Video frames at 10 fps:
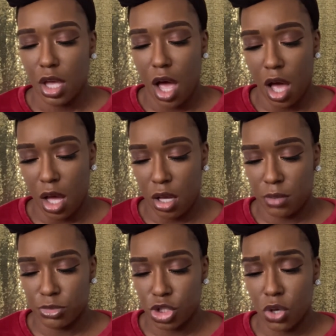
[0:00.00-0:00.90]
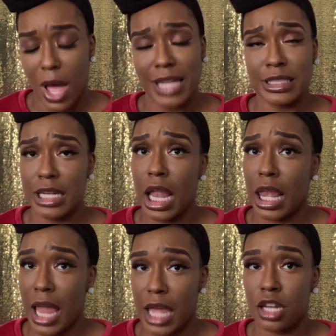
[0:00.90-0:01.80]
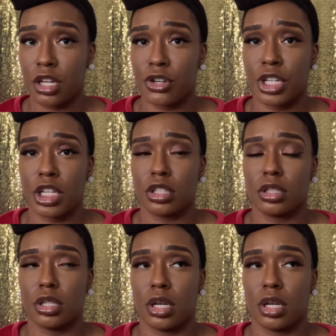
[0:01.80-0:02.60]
So I did a lot of learning.